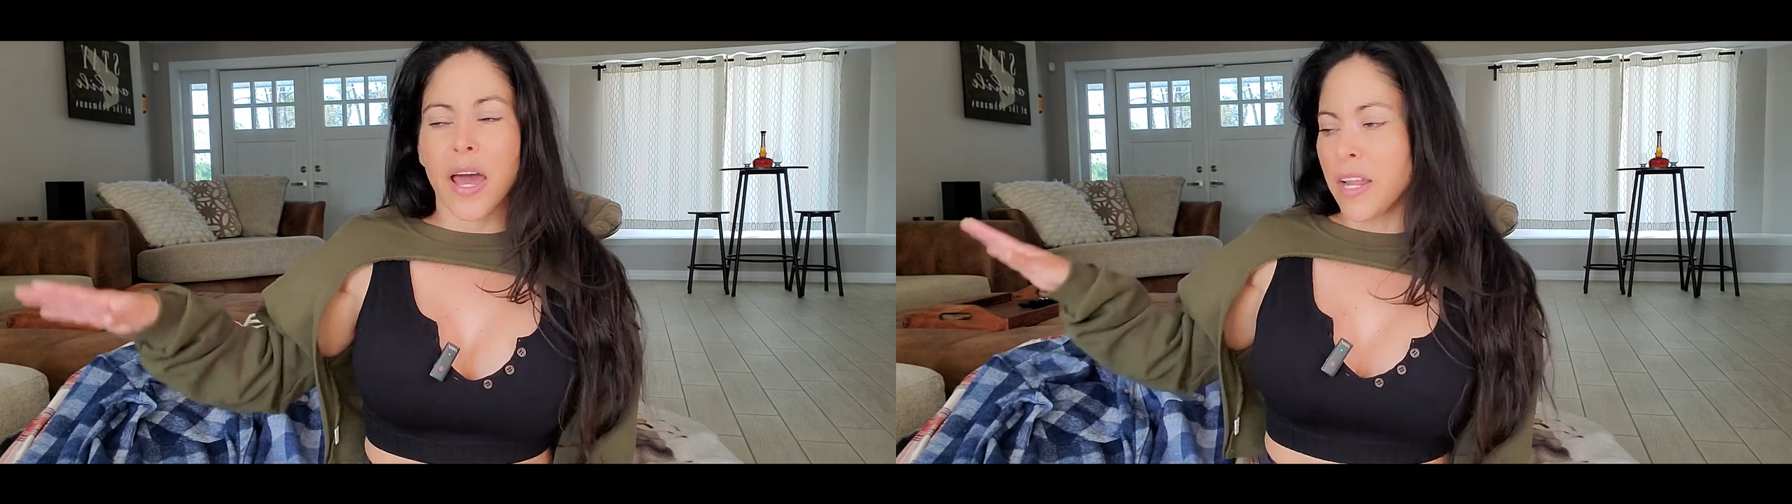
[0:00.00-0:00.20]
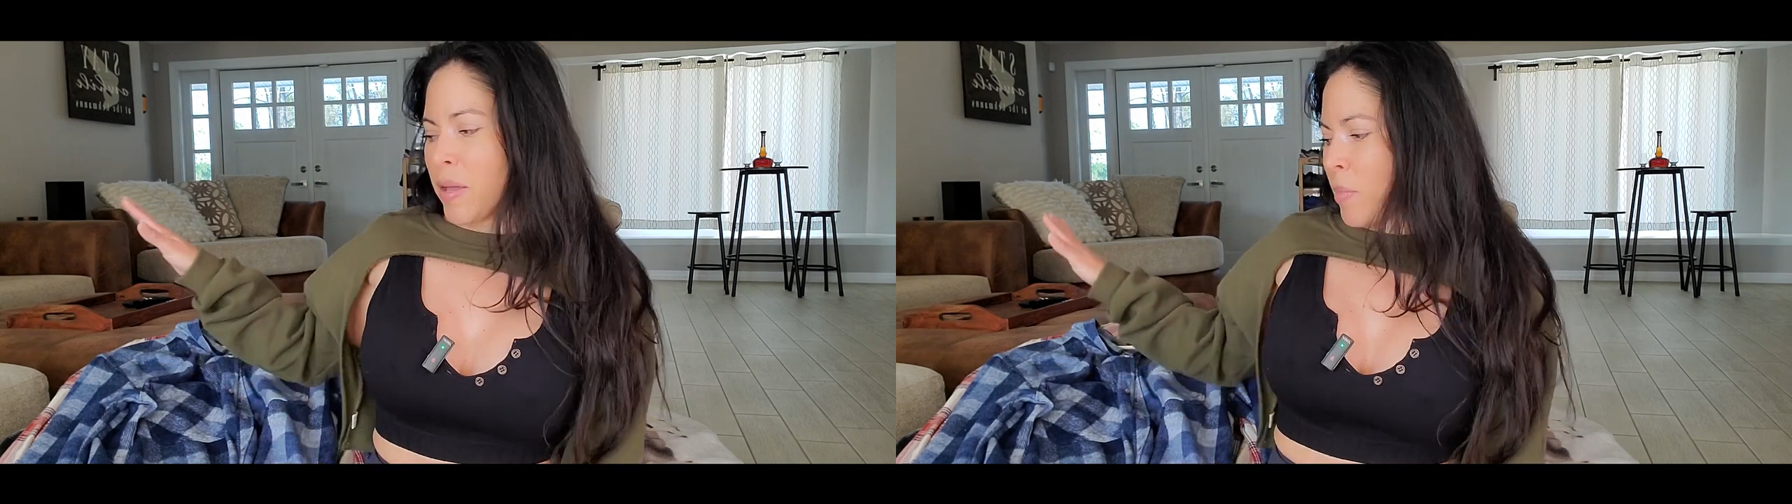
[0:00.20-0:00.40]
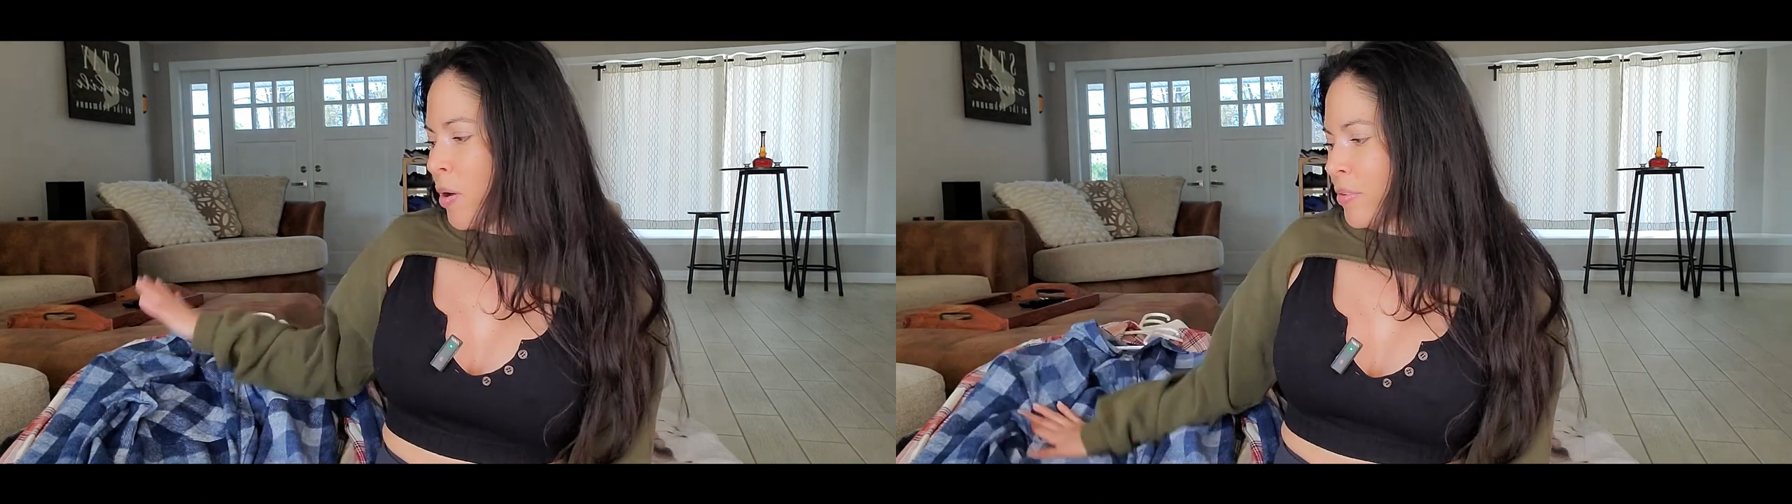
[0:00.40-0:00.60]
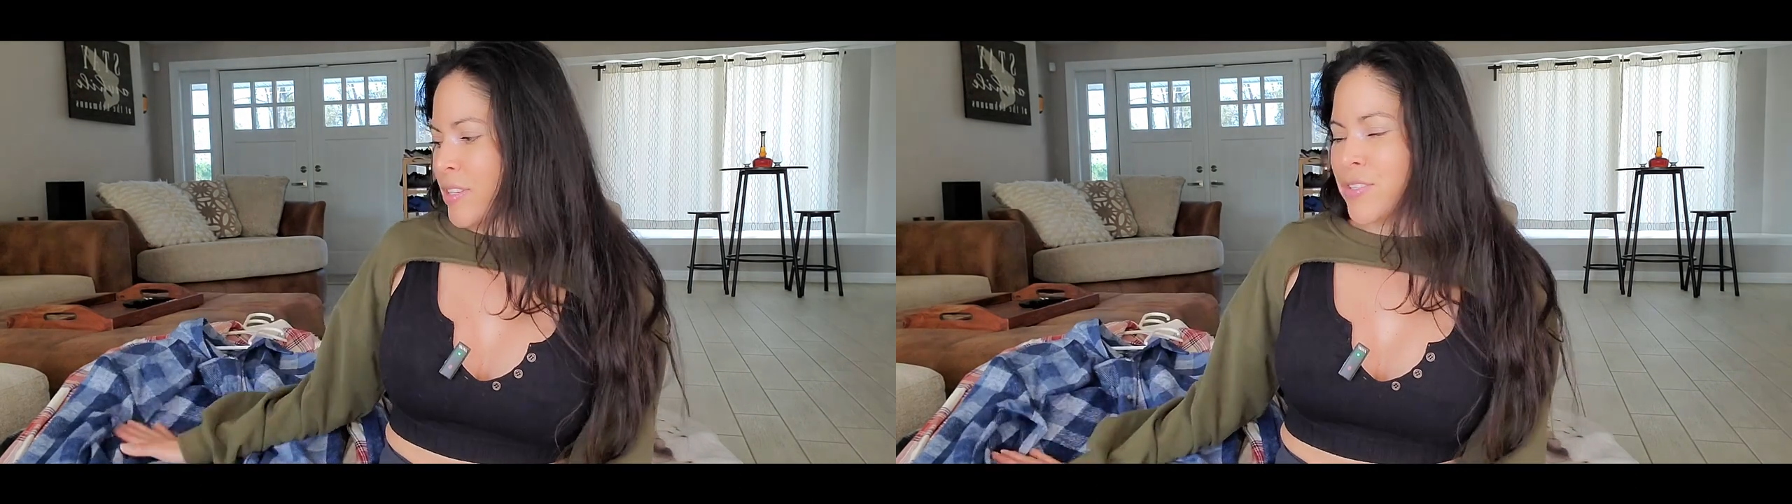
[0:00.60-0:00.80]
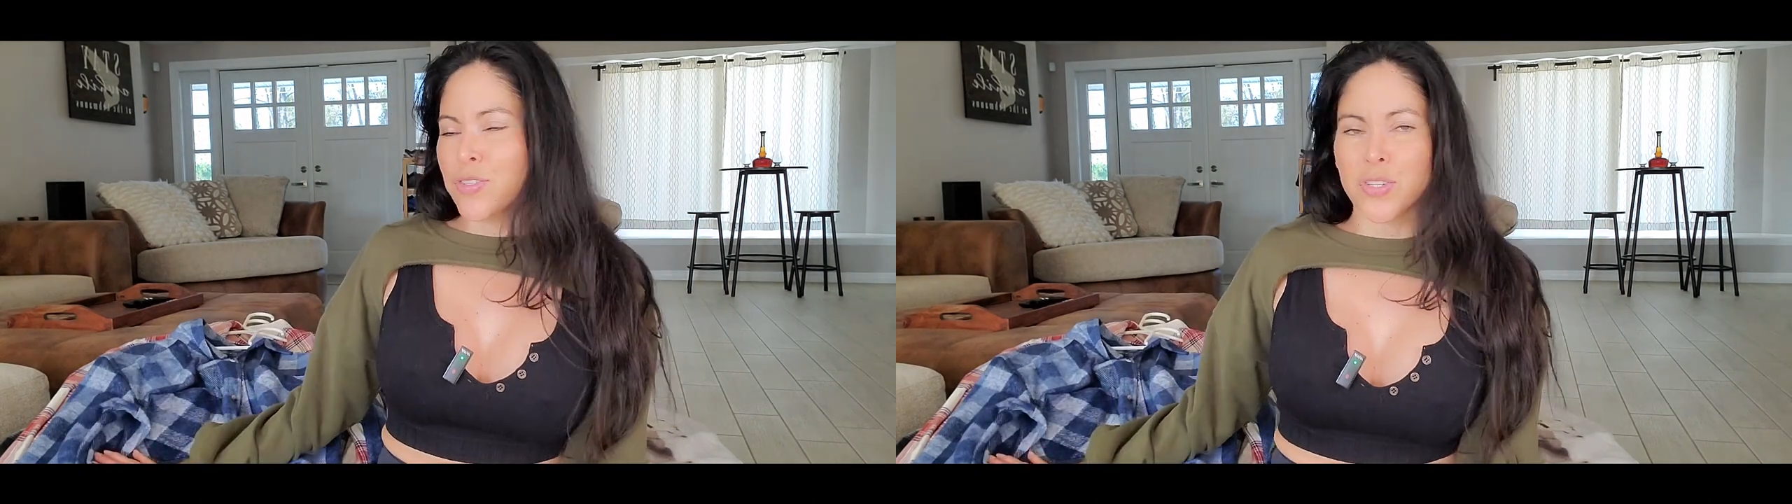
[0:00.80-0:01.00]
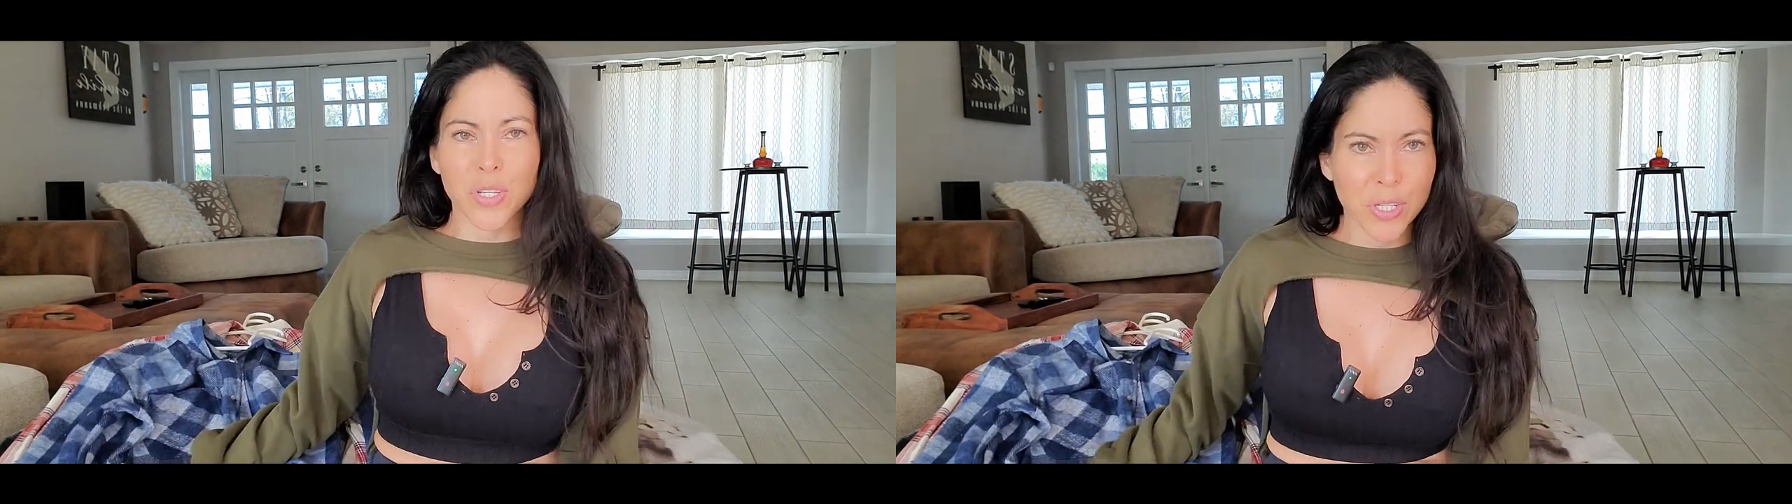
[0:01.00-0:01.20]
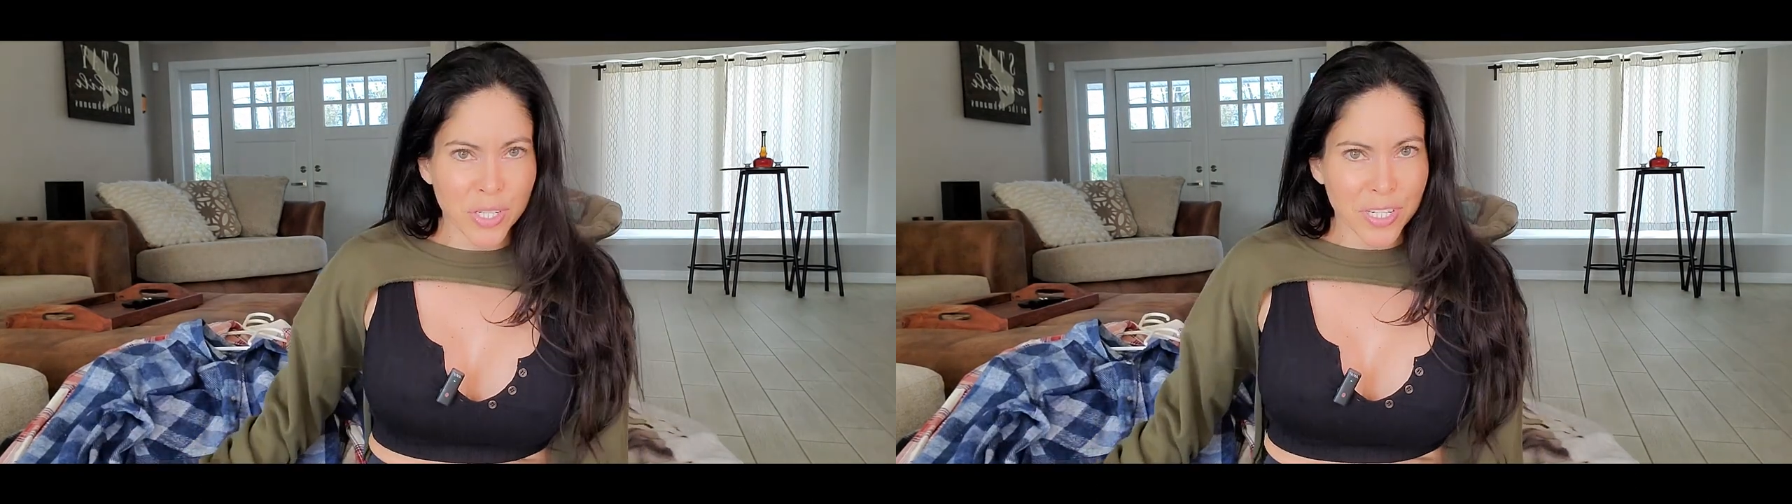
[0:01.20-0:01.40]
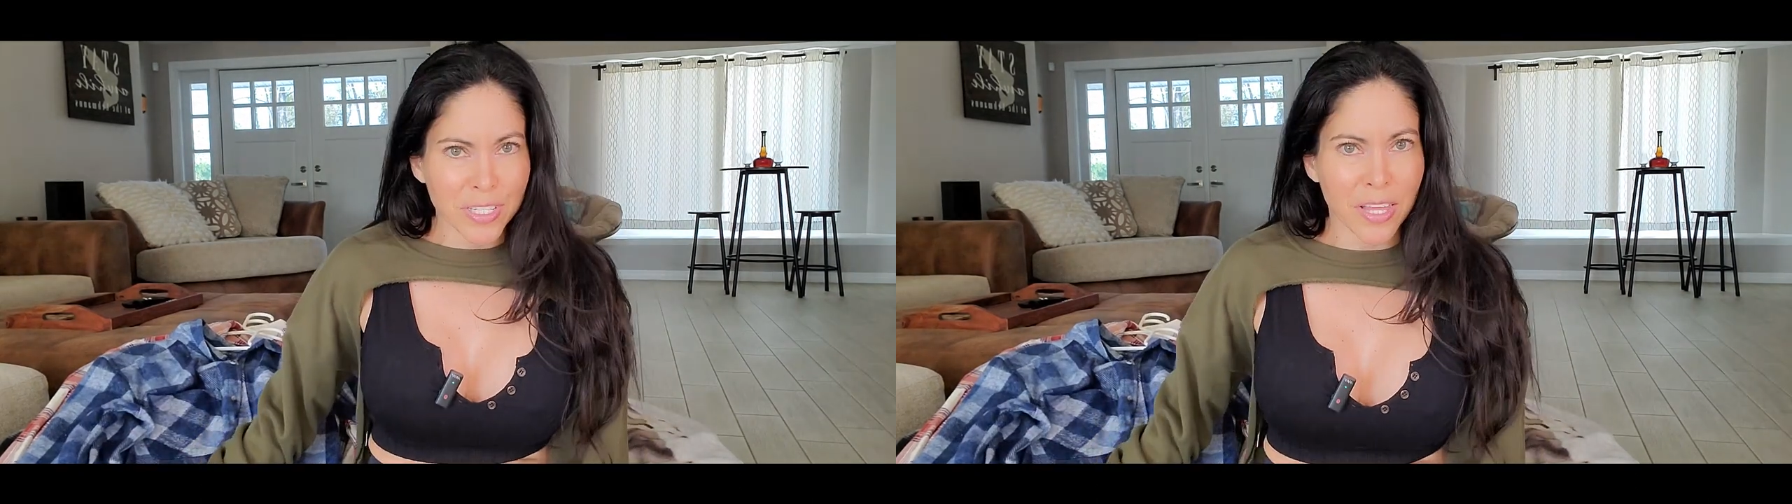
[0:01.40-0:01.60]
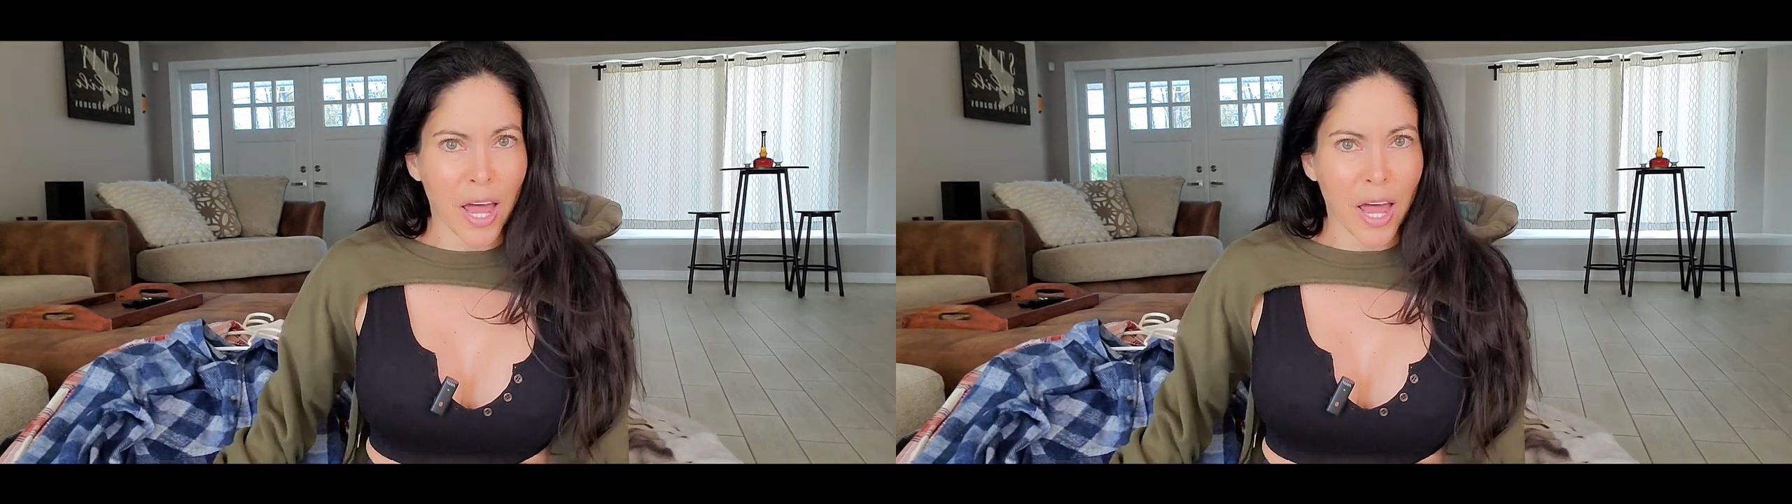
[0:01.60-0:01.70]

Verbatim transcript: and i bought these shirts